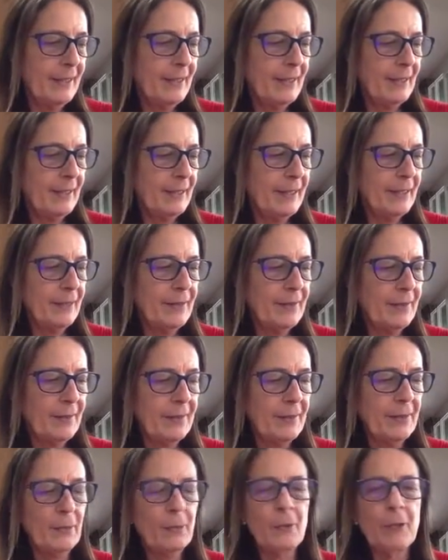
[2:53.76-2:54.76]
And this
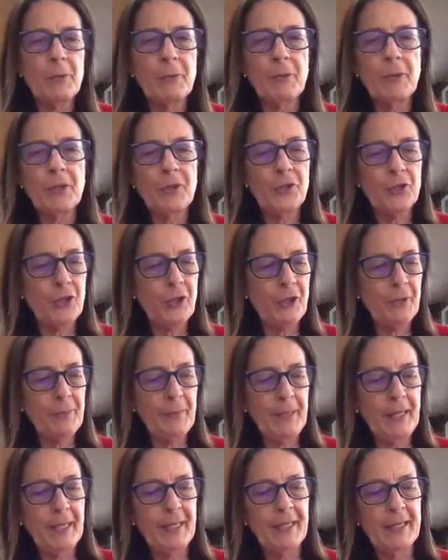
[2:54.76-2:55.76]
is the one with a
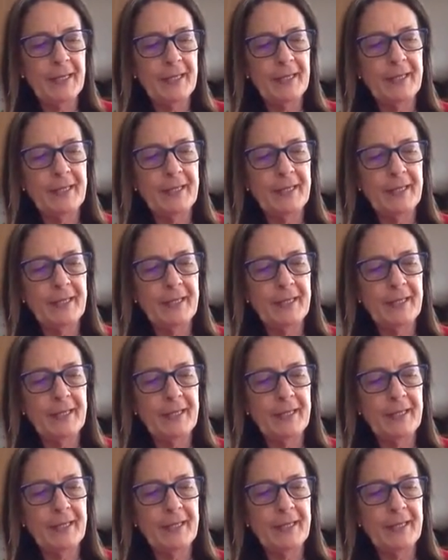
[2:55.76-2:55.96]
Sharpie.